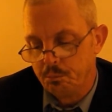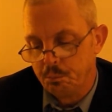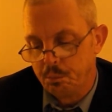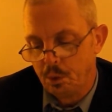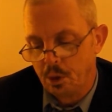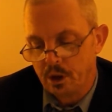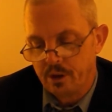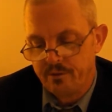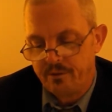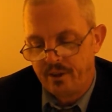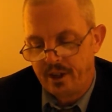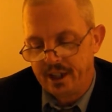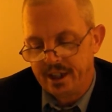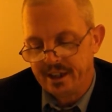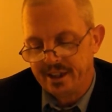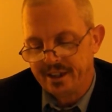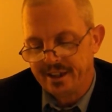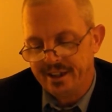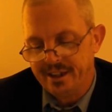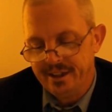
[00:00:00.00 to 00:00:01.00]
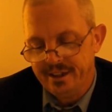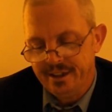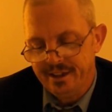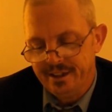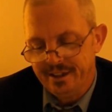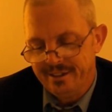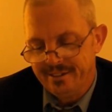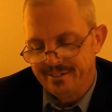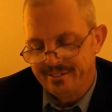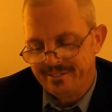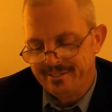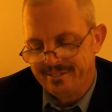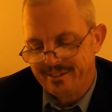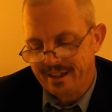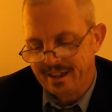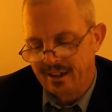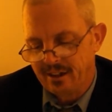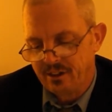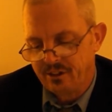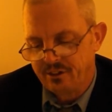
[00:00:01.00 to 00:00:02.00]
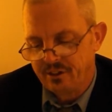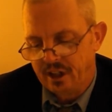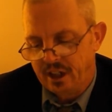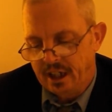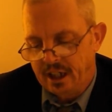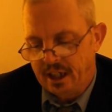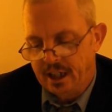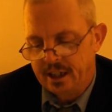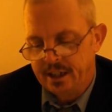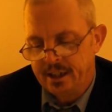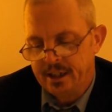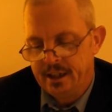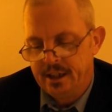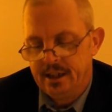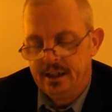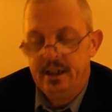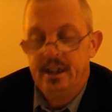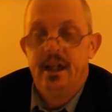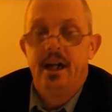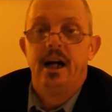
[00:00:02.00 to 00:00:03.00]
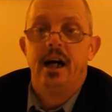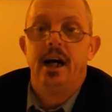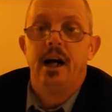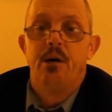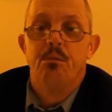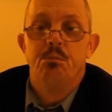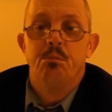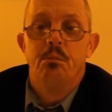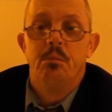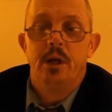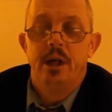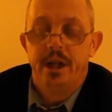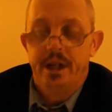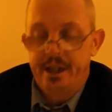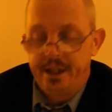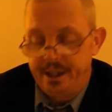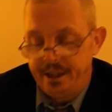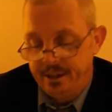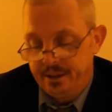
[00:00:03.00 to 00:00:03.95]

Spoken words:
book finally settles on a